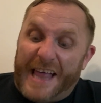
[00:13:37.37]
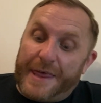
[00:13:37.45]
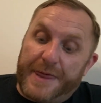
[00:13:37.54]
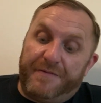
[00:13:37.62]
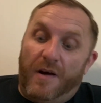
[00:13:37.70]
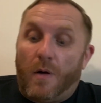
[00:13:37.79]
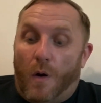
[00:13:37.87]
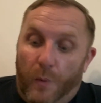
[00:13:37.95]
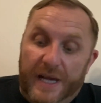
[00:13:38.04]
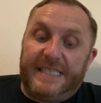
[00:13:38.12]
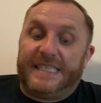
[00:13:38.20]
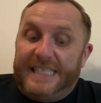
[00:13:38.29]
and the thrower
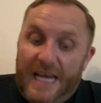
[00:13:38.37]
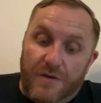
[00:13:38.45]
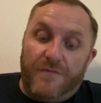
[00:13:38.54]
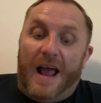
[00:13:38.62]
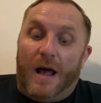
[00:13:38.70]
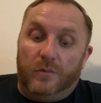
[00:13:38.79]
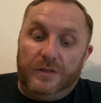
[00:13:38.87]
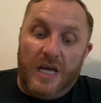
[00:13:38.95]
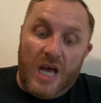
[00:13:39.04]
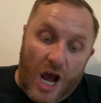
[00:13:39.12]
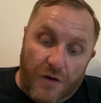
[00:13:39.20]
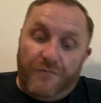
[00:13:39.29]
whisks it round
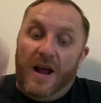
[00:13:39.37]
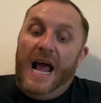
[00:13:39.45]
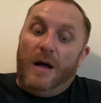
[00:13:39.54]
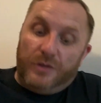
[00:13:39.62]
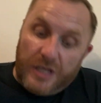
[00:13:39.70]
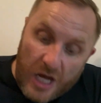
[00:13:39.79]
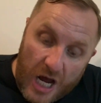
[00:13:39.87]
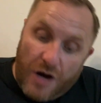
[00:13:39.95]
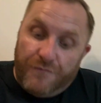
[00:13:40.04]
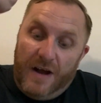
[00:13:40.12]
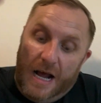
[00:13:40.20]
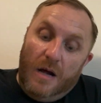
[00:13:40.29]
and round
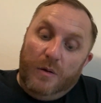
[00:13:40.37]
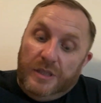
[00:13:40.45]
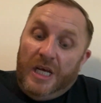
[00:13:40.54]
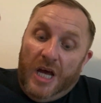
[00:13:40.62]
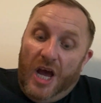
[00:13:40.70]
and round